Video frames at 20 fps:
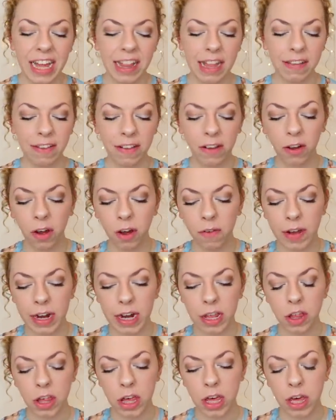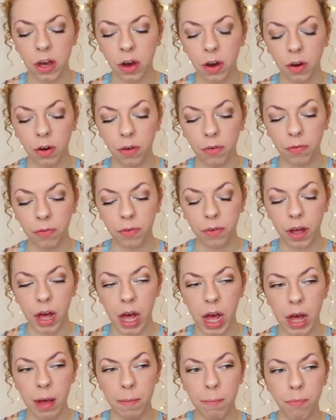there's a lot of energy of
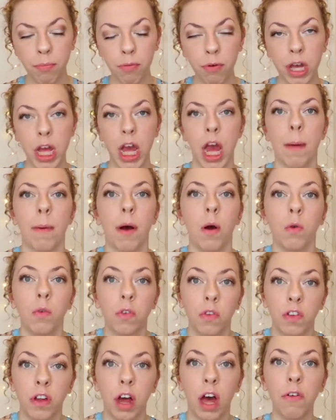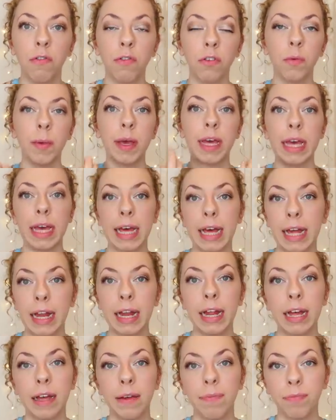um, bringing up old stuff so it can
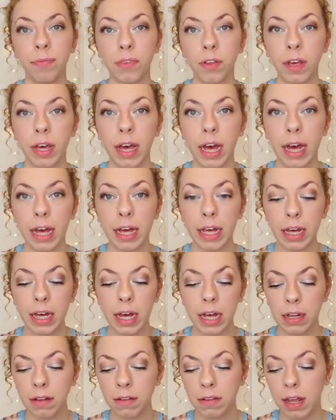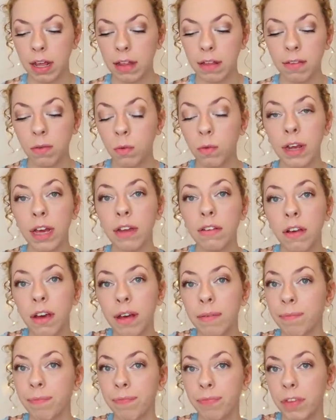clear, okay? And this will take
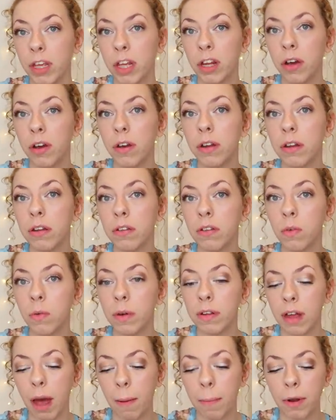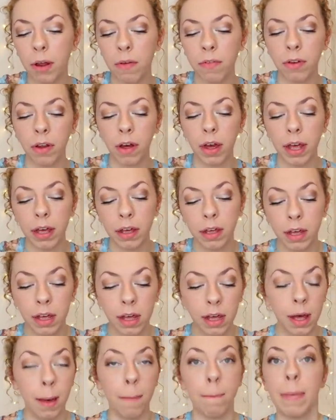time, you know, it doesn't always happen overnight.
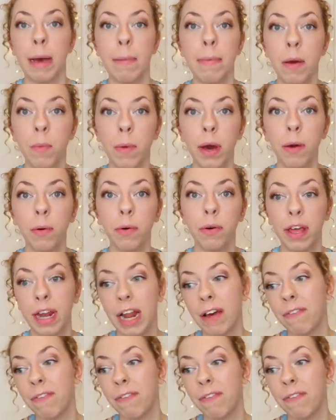Maybe it will, you